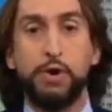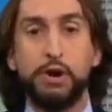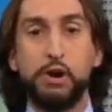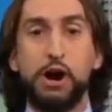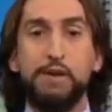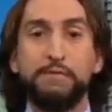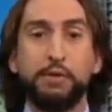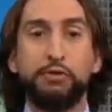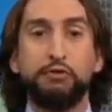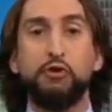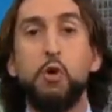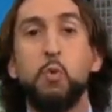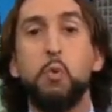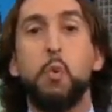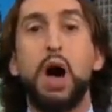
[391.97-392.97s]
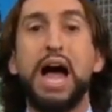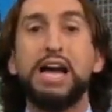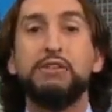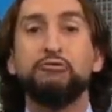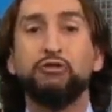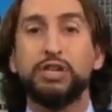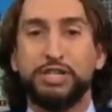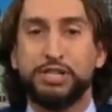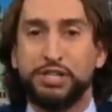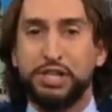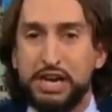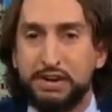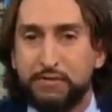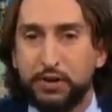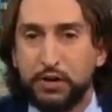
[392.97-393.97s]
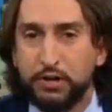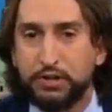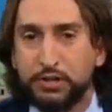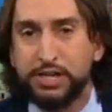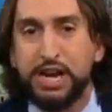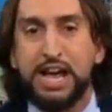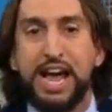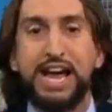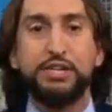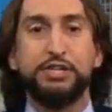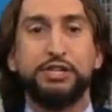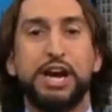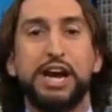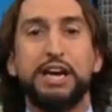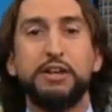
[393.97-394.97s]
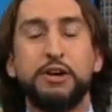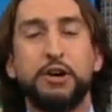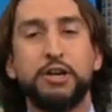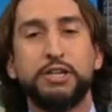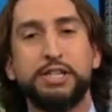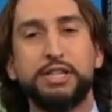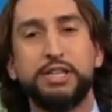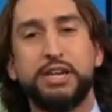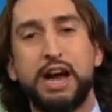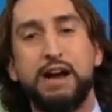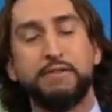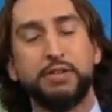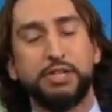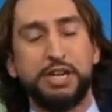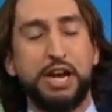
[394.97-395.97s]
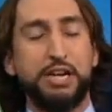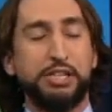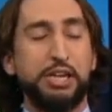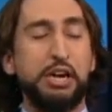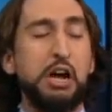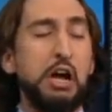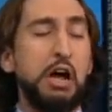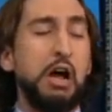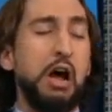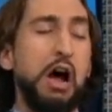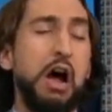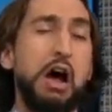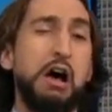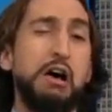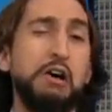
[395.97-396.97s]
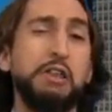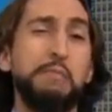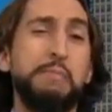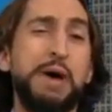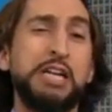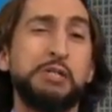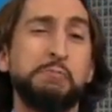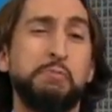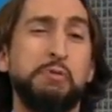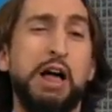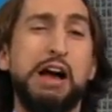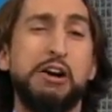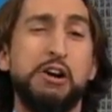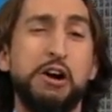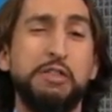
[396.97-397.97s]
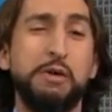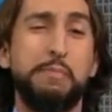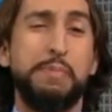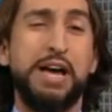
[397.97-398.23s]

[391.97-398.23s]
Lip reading: We don't have to throw wide receivers and Jalen Hurts in the conversation. Oh, the best player on the